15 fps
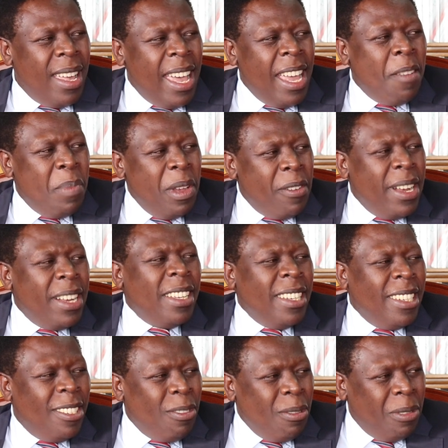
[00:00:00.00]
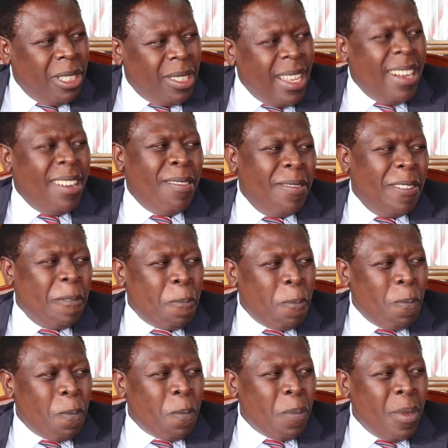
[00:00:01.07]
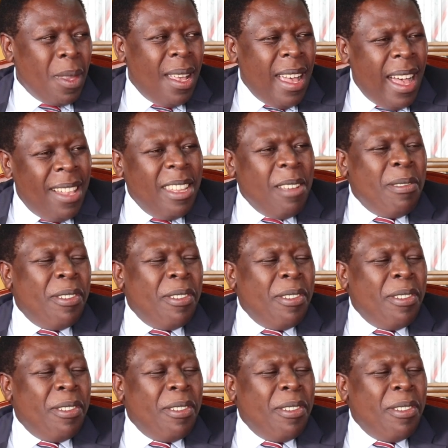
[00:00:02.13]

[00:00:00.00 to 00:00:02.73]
and be ready to serve and